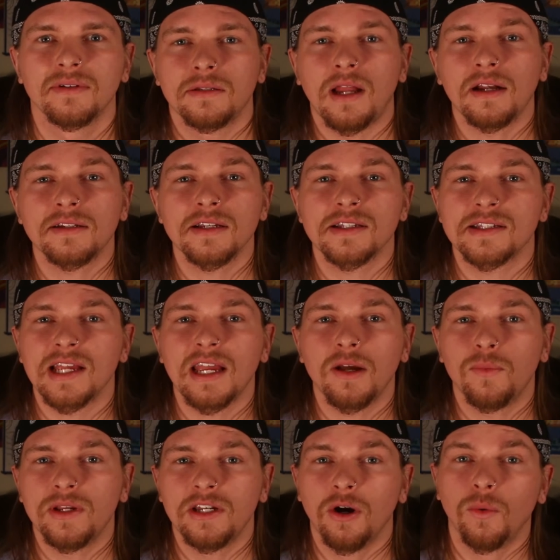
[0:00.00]
Not to say
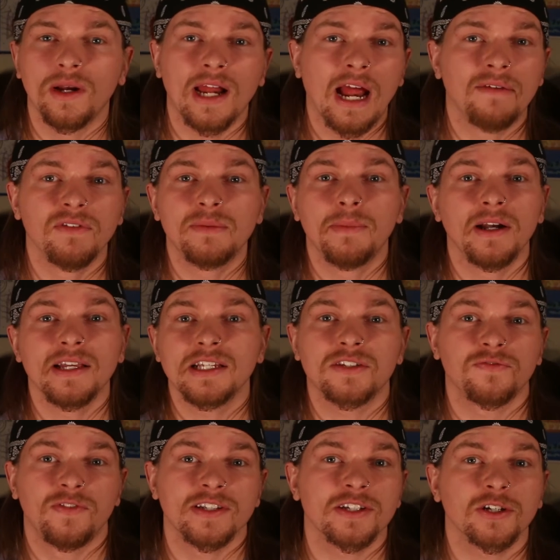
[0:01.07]
we know what everybody's
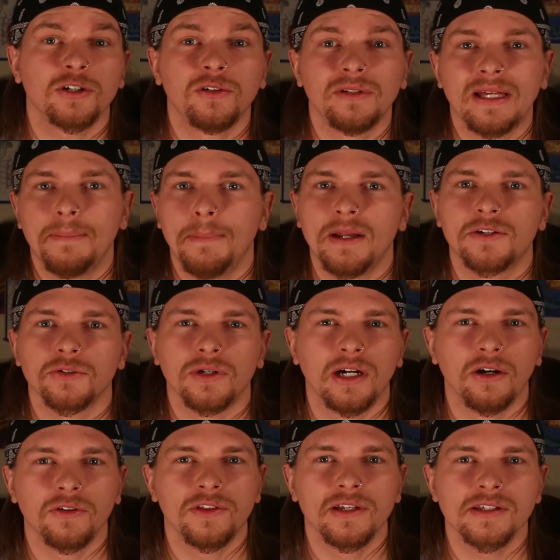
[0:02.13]
physical and mental
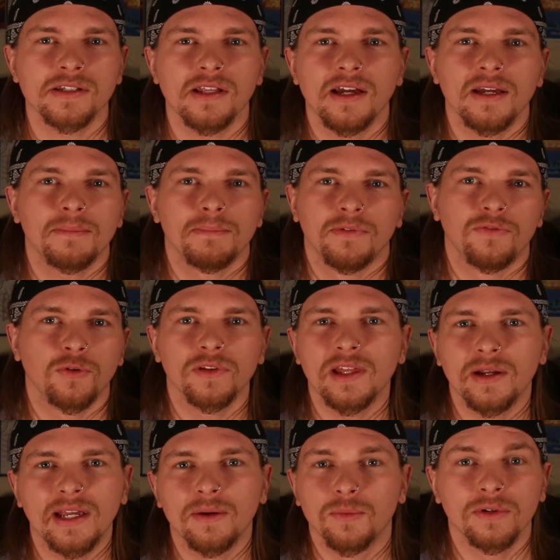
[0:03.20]
health is like before
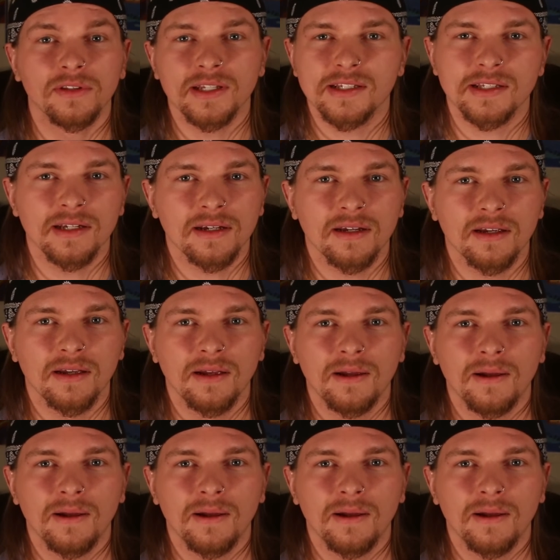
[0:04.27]
they get really sick,